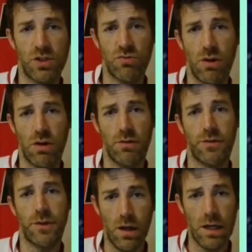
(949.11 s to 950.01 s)

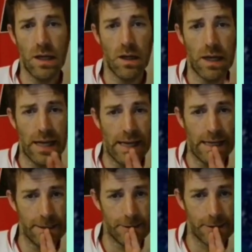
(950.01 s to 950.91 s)
draft earlier,
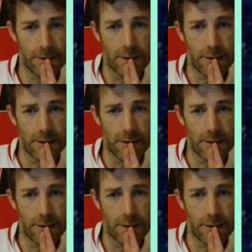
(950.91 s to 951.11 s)
and